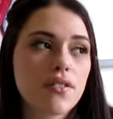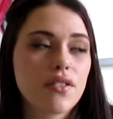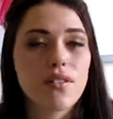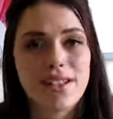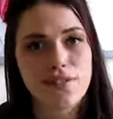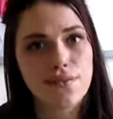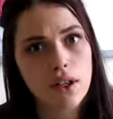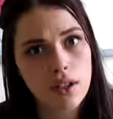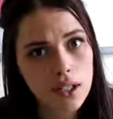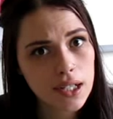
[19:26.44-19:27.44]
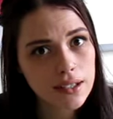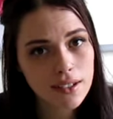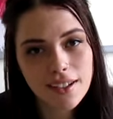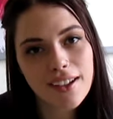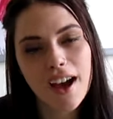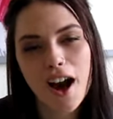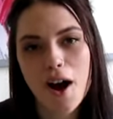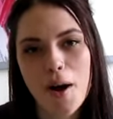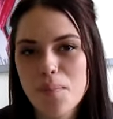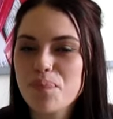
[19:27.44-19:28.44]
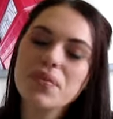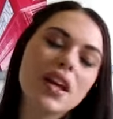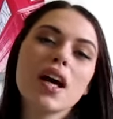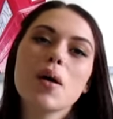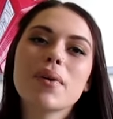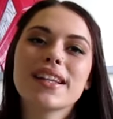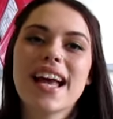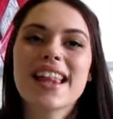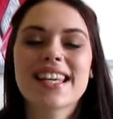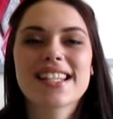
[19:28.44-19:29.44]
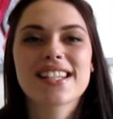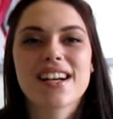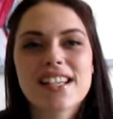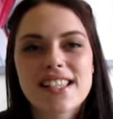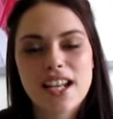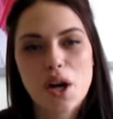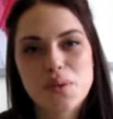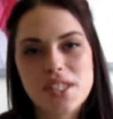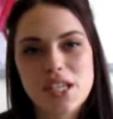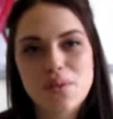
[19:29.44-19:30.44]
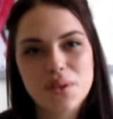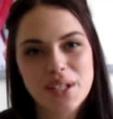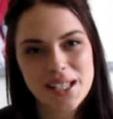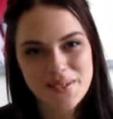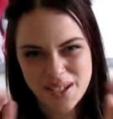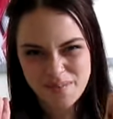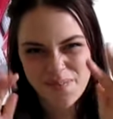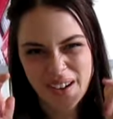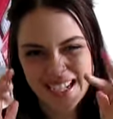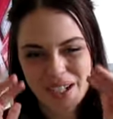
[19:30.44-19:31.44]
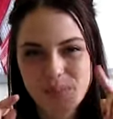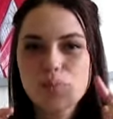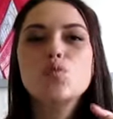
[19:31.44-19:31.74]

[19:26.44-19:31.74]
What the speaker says: If not, that's fine. But yeah, thanks guys, and I will see you all next week. Bye.